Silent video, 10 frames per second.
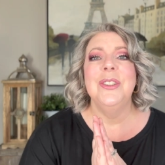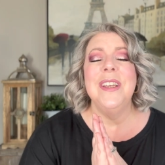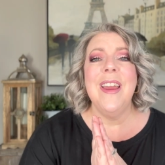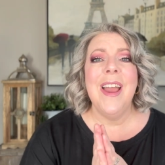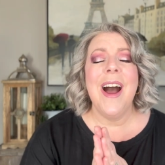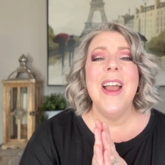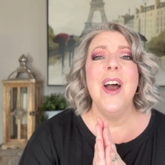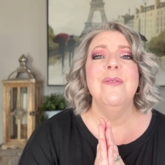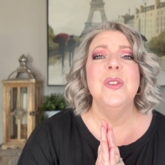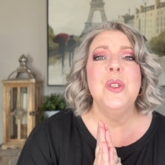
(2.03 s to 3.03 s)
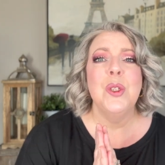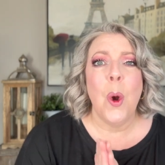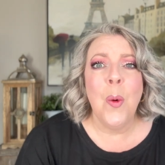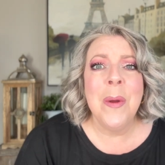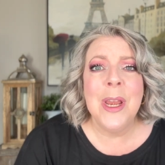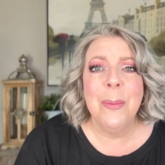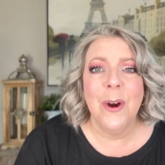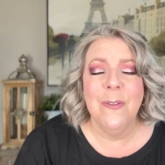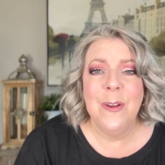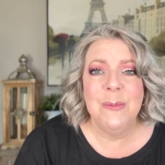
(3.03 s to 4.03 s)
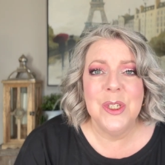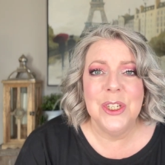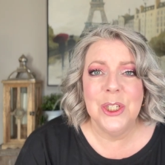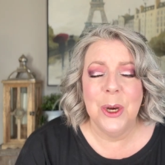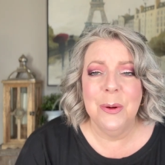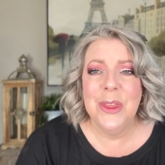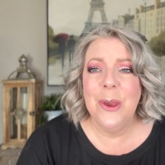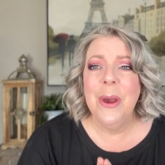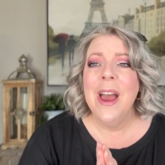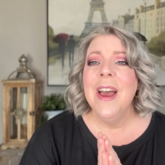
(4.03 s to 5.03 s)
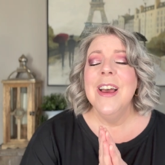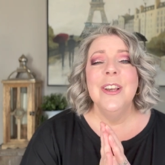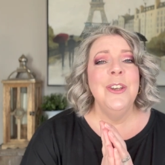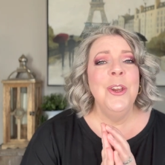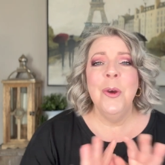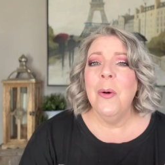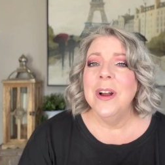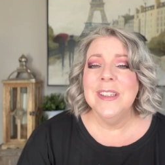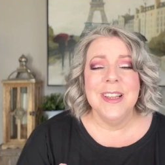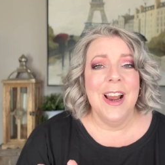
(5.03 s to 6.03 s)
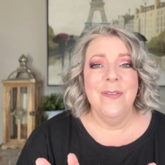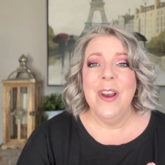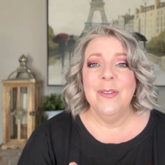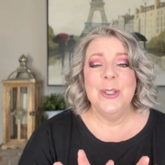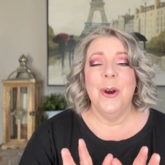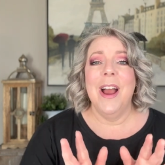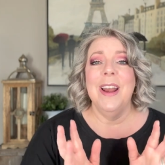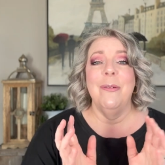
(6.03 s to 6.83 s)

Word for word: Today I have so many perfumes to share with you, new ones that I've never tried.